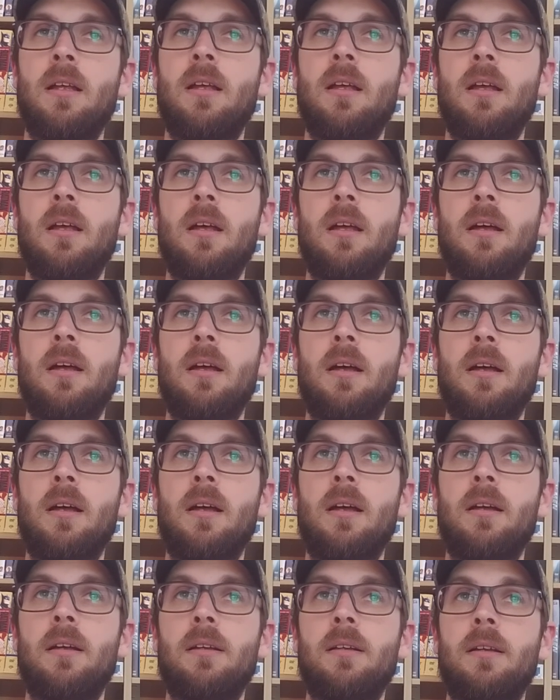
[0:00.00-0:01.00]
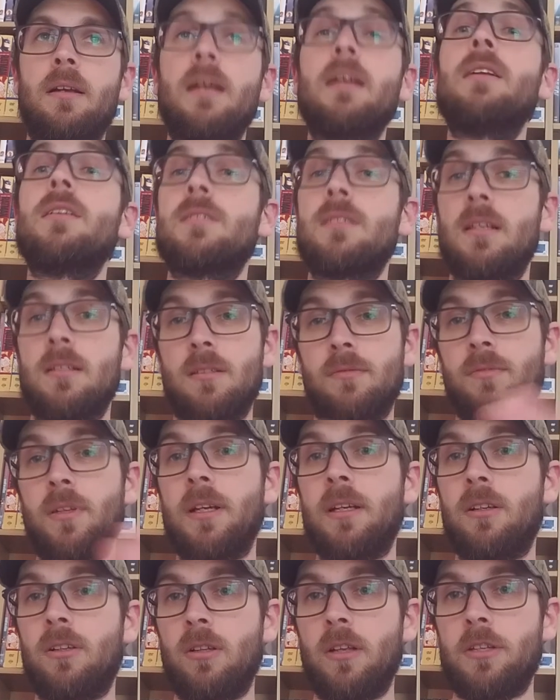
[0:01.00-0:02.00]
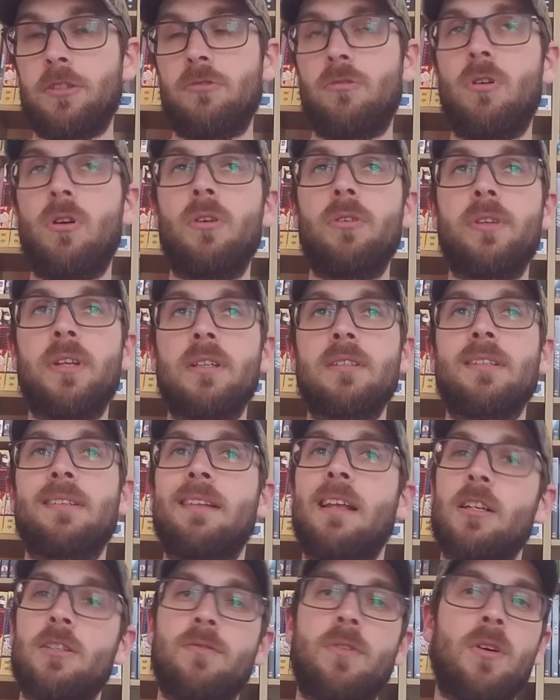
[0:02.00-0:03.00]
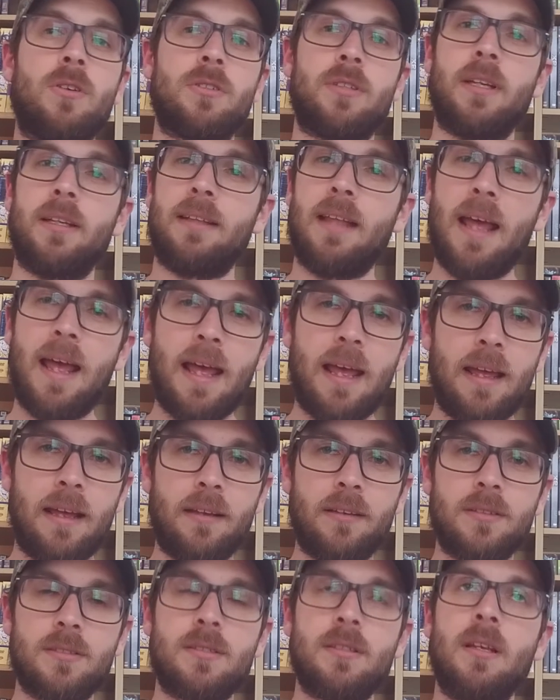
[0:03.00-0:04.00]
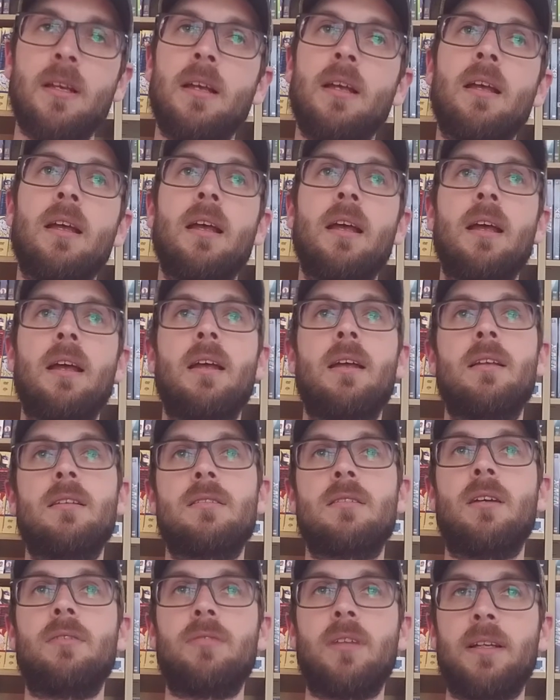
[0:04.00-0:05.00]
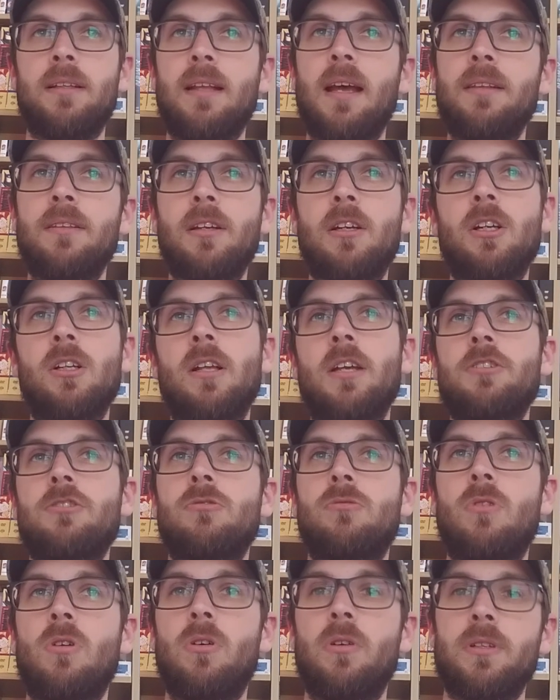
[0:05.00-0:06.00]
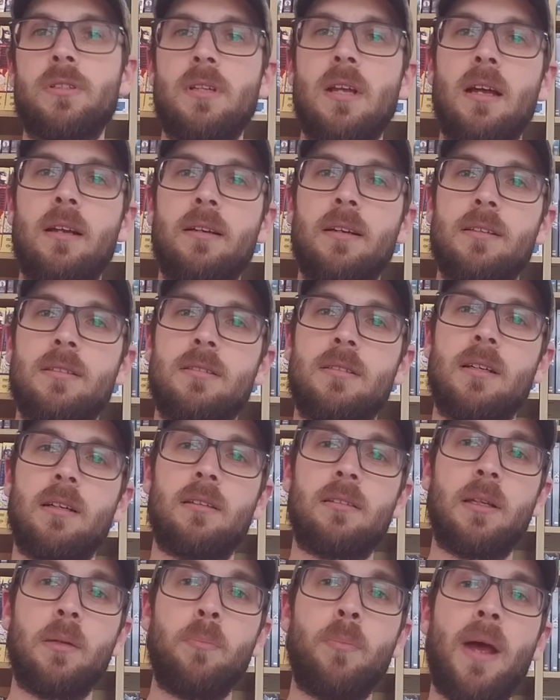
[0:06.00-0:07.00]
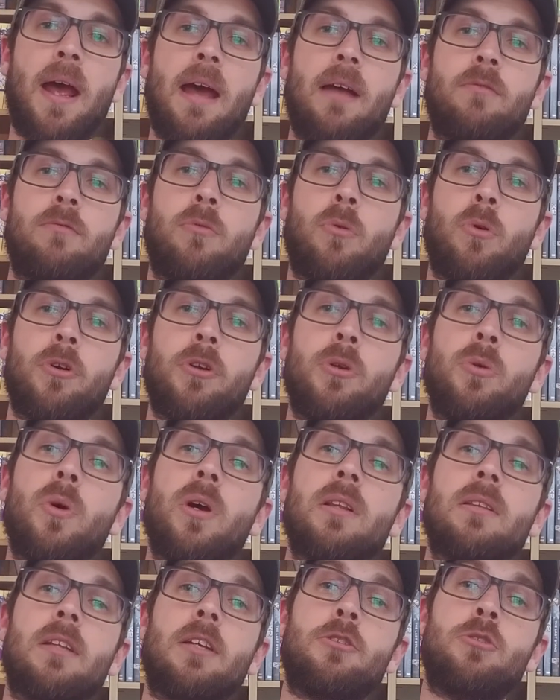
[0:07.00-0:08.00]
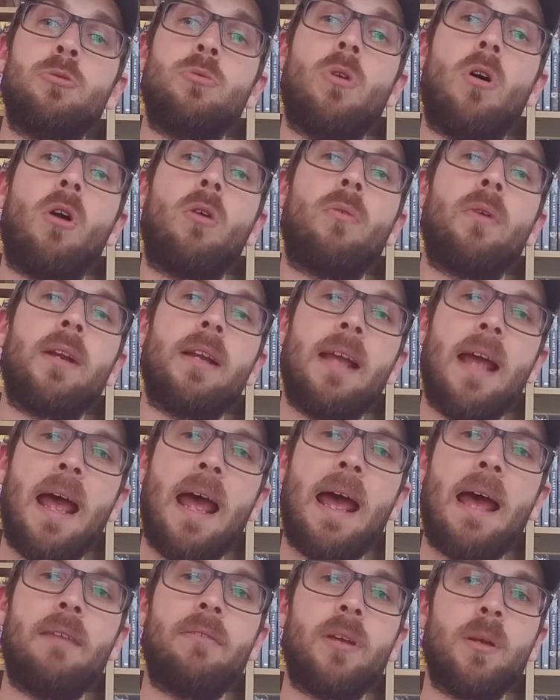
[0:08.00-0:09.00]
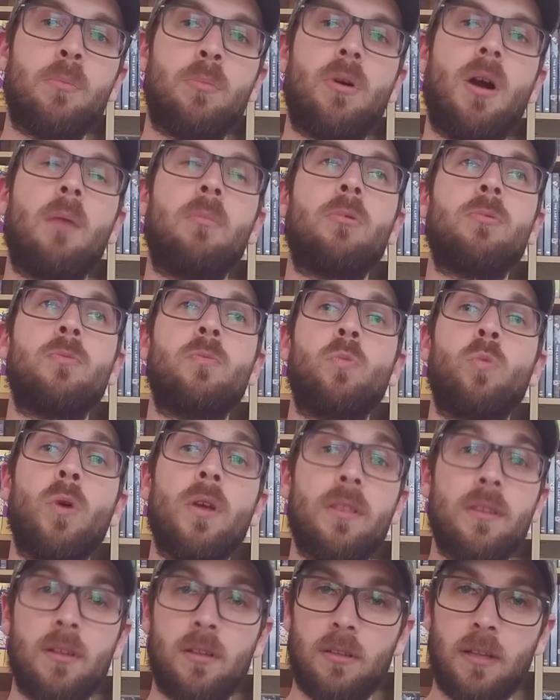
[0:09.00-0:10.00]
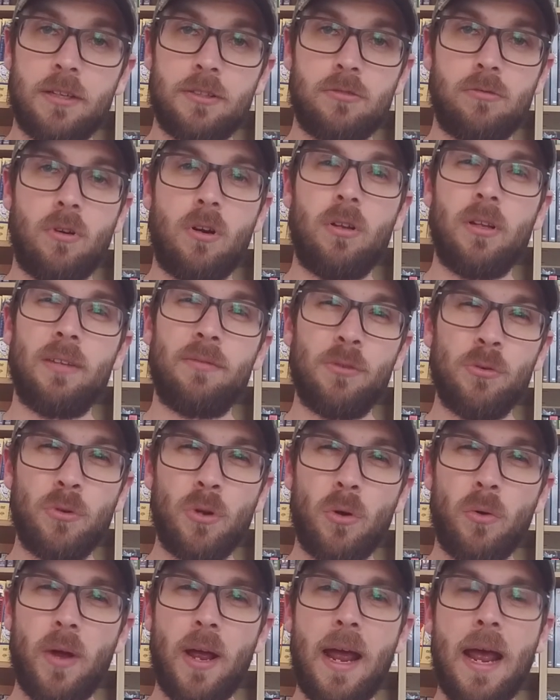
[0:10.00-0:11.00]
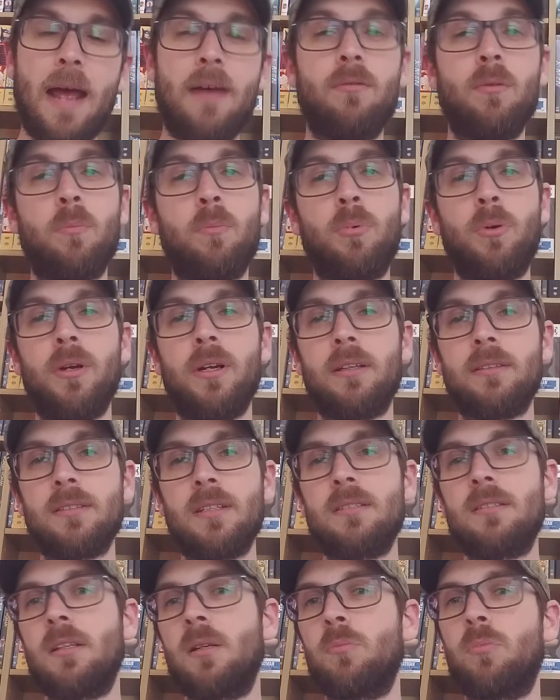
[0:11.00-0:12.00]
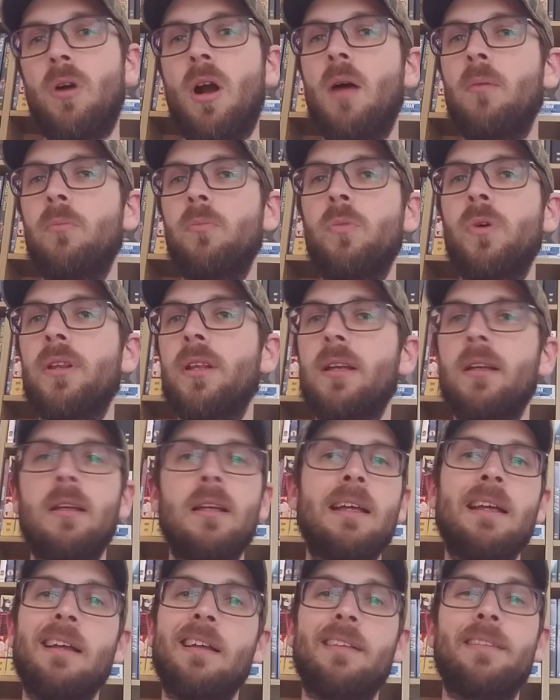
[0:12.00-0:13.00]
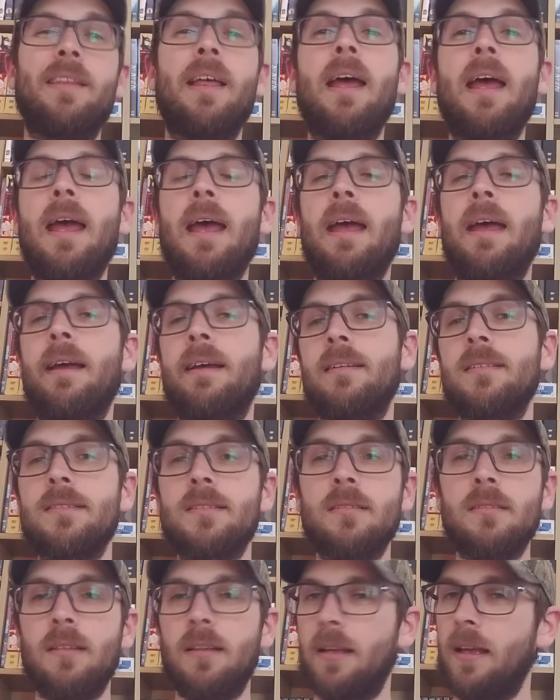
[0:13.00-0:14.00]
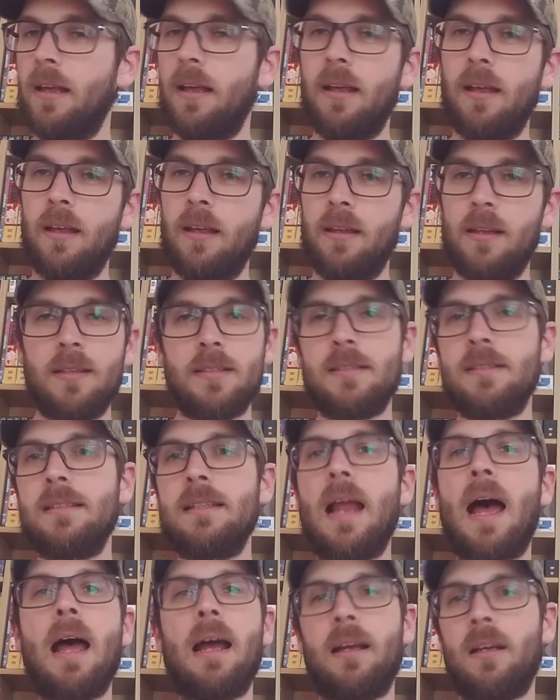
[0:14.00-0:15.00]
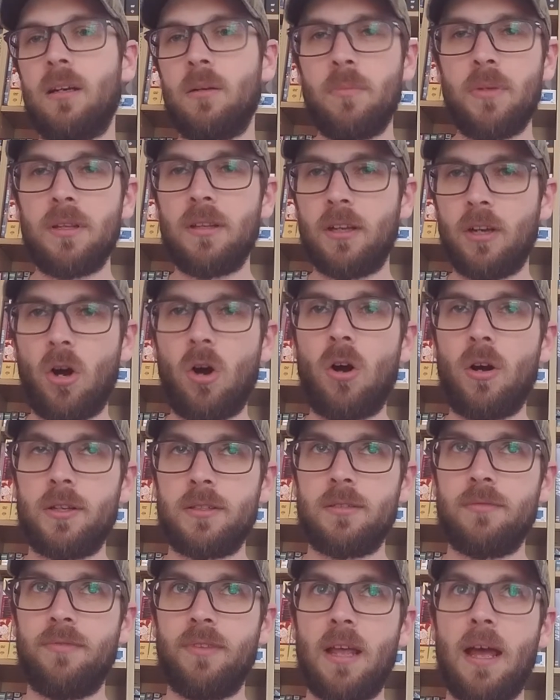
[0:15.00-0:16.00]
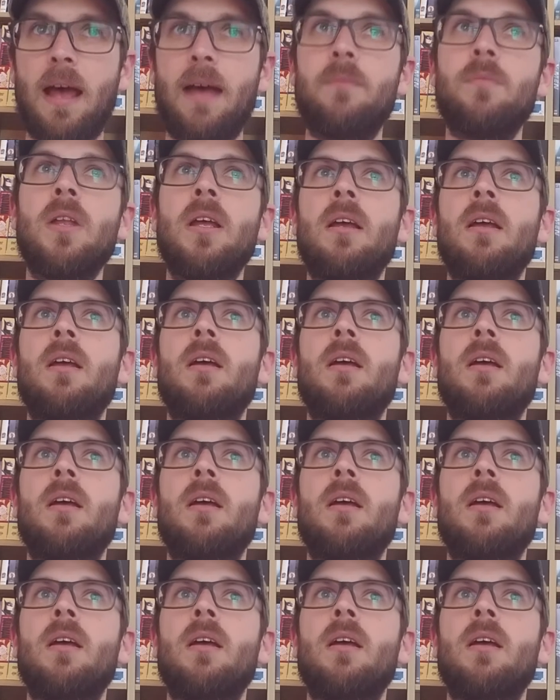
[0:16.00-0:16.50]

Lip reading: In a sense of like cholesterol and things like that, as far as like the eggs and stuff like that. The cholesterol is not necessarily bad for you unless you already have a problem with cholesterol. If you don't have a pre-existing problem with it, the eggs is not going to be the cause of that.